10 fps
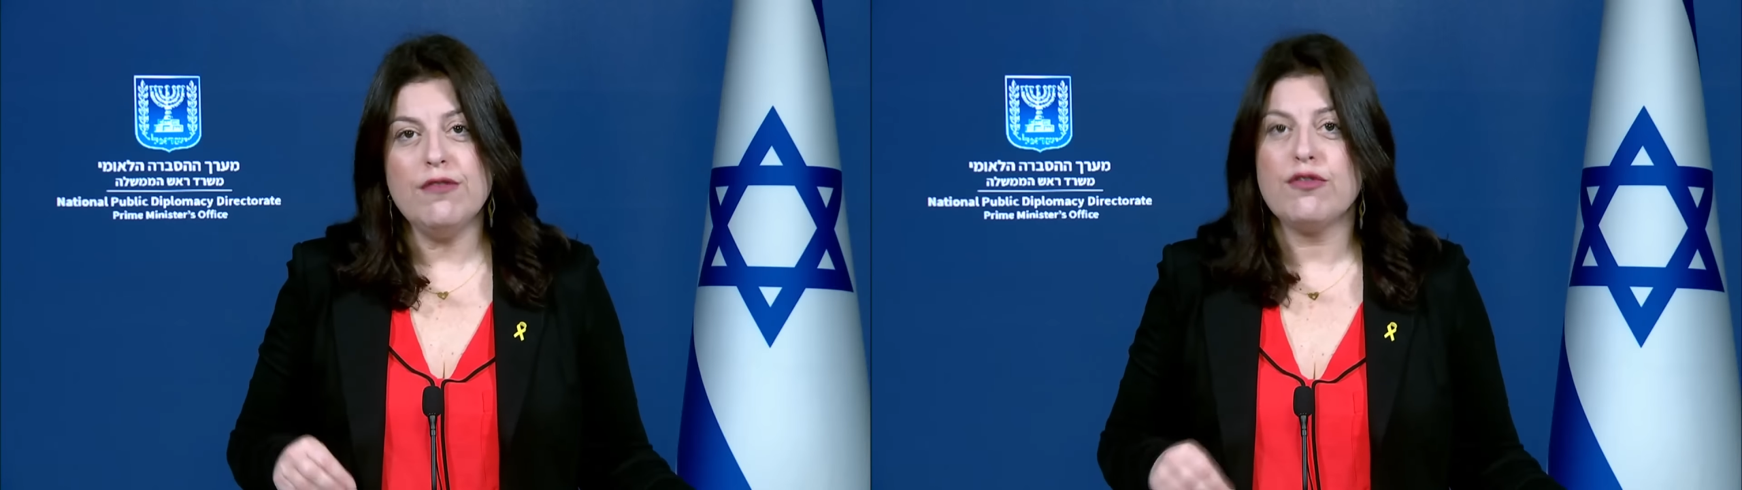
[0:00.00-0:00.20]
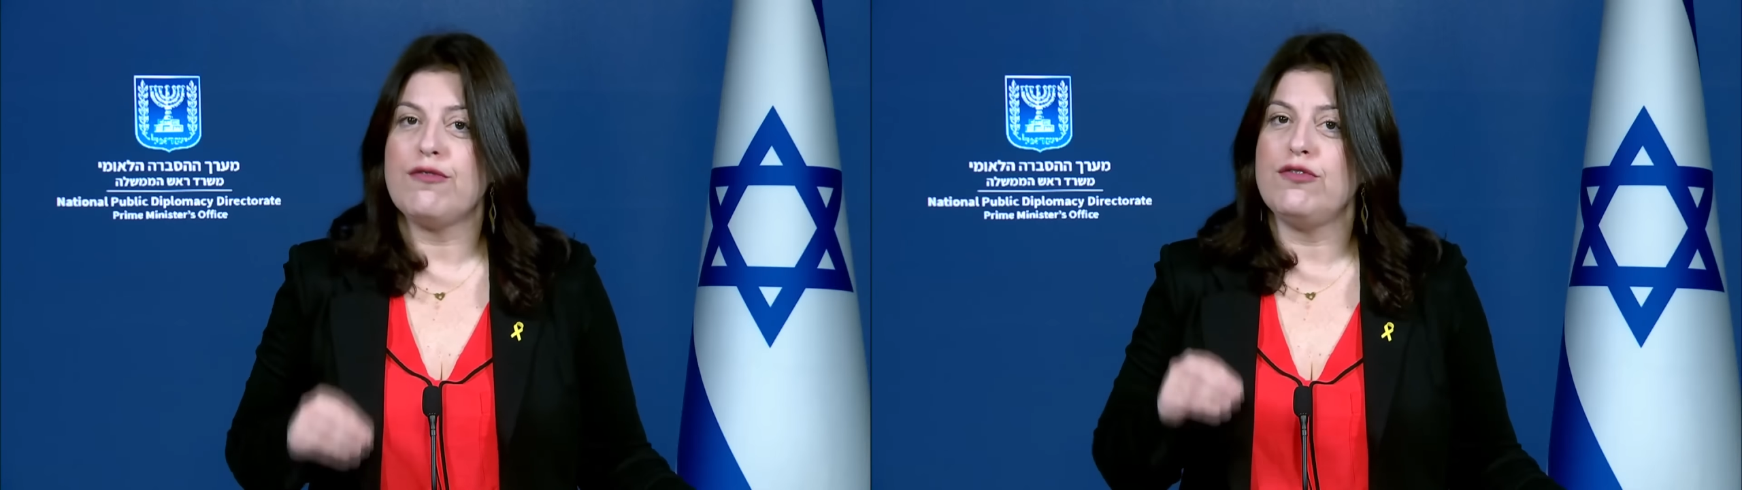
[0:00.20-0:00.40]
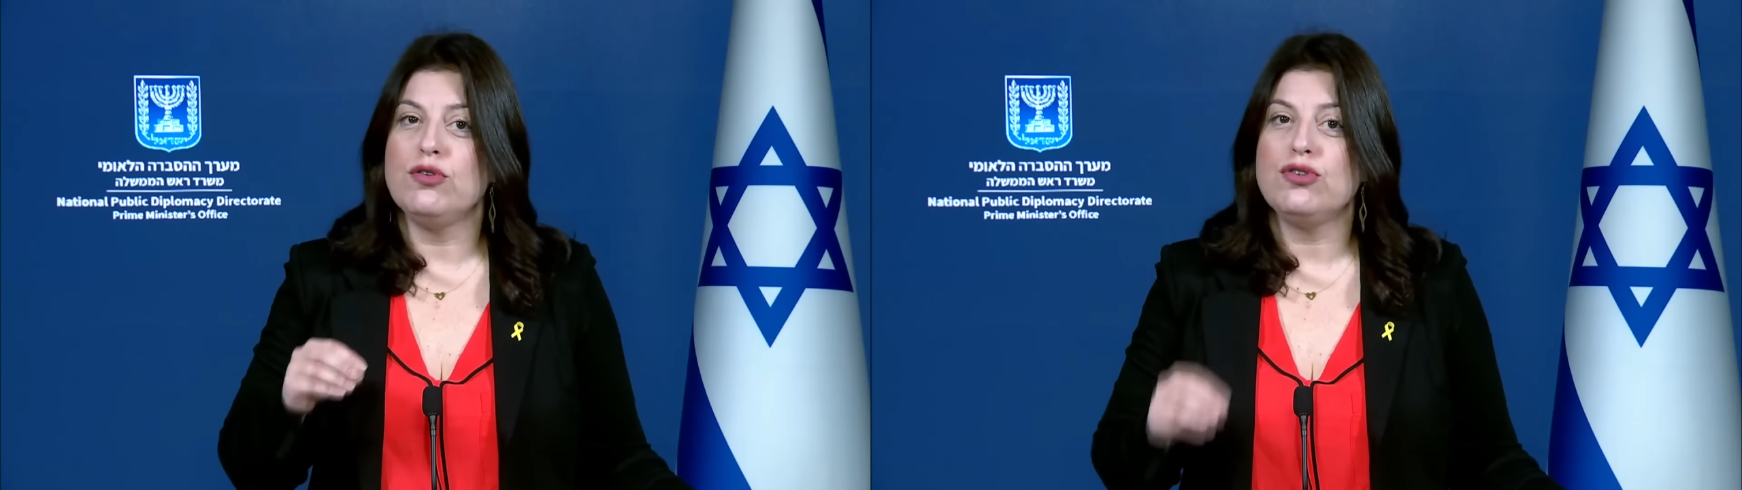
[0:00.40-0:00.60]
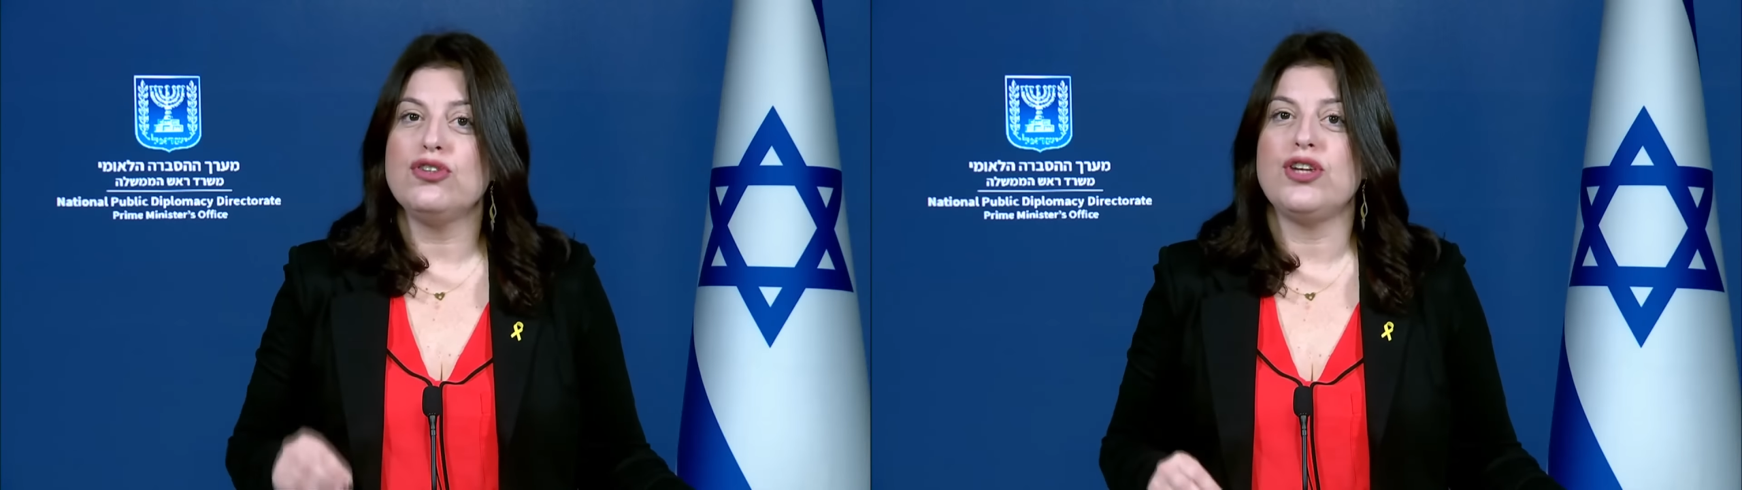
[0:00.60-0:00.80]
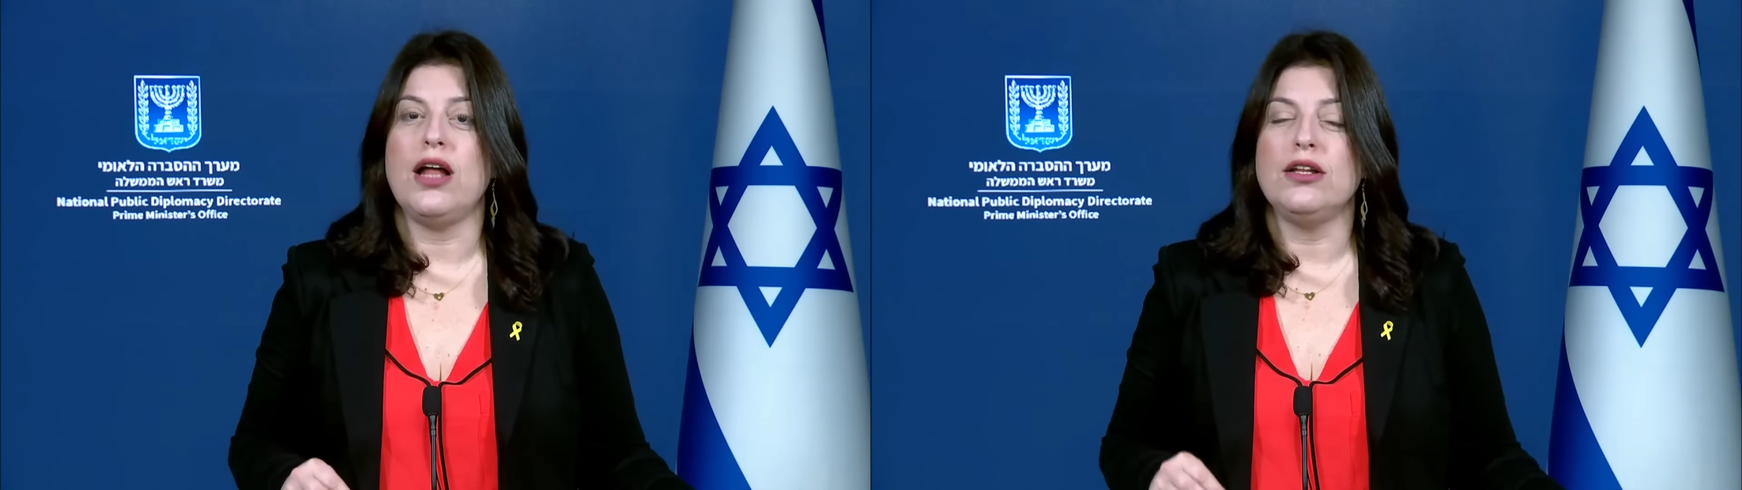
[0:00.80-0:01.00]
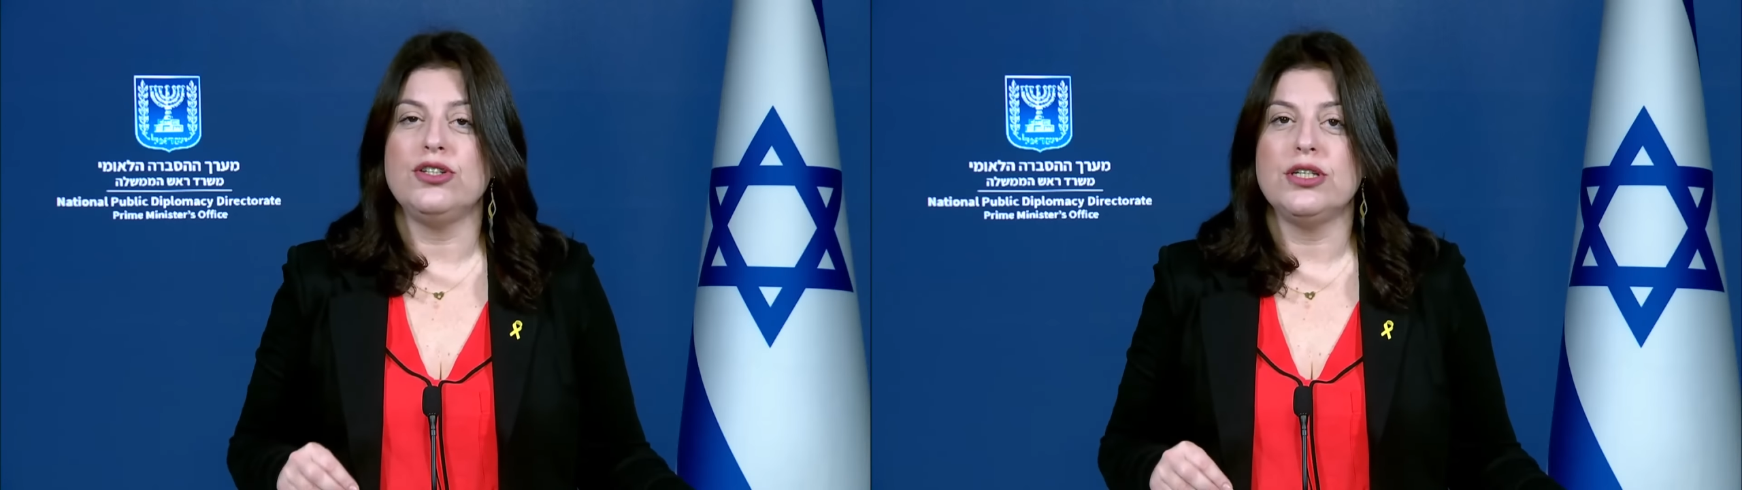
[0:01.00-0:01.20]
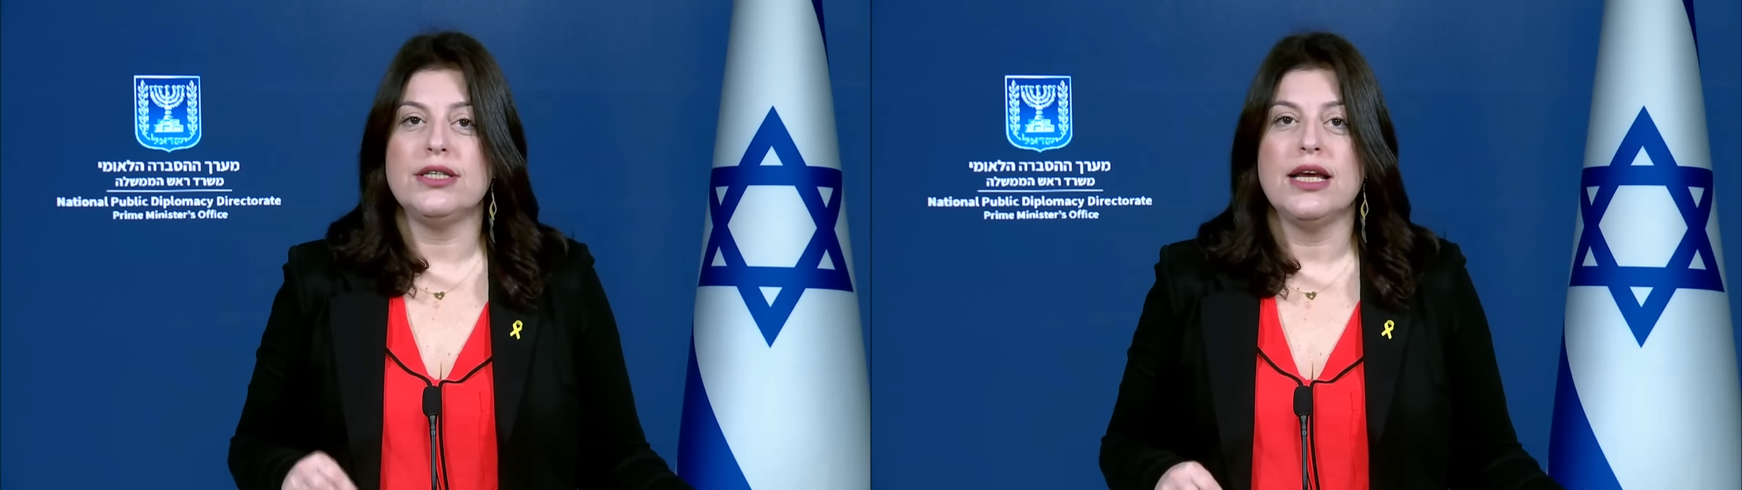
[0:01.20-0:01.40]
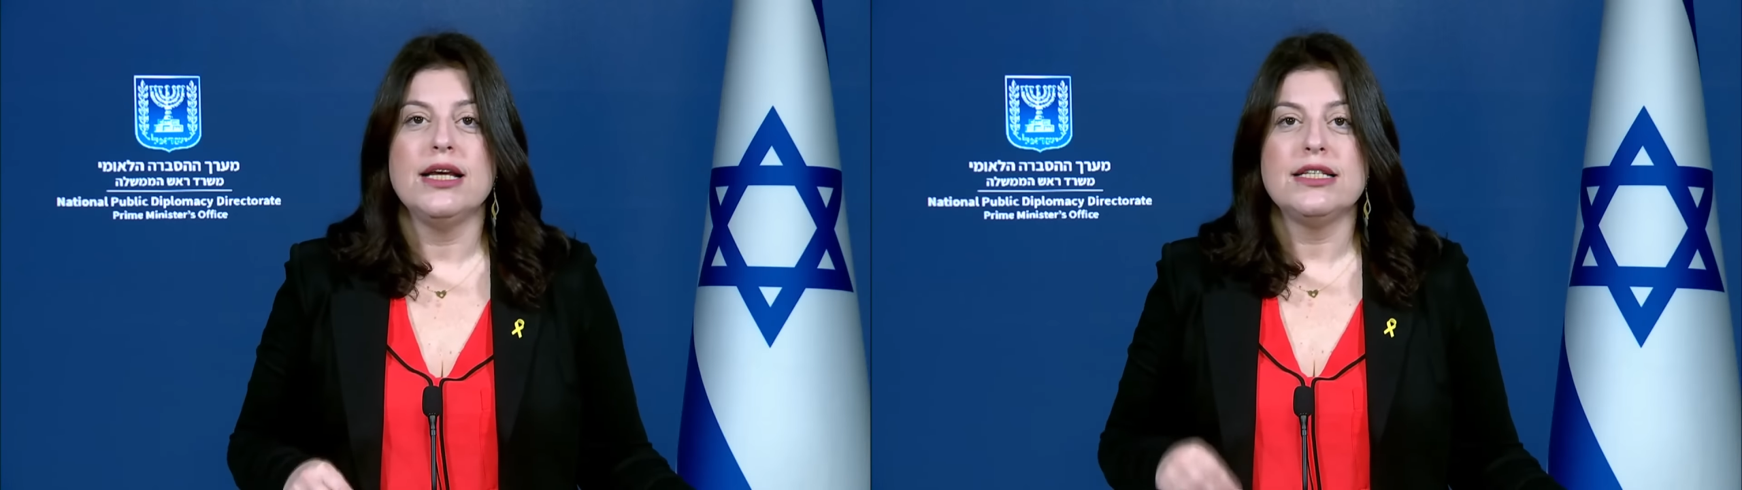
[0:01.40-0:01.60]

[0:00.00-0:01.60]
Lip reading: for future challenges,